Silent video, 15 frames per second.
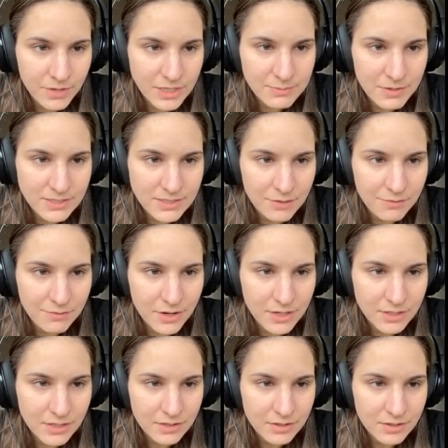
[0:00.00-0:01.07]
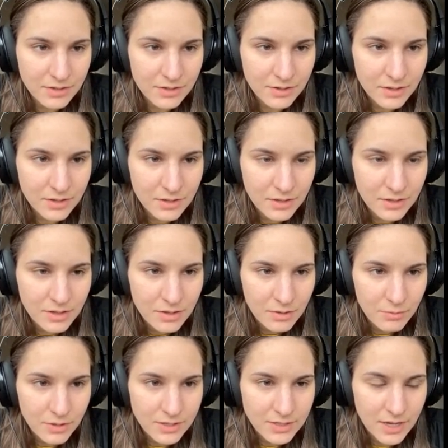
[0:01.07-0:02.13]
it's my Safari that
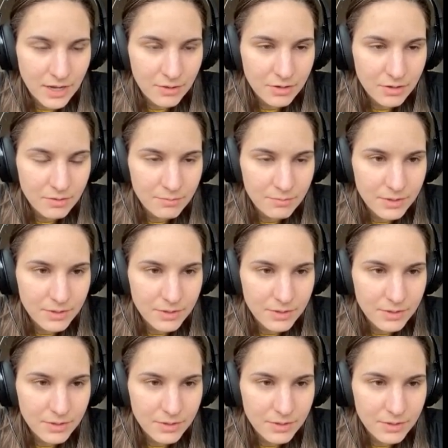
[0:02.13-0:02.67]
went down,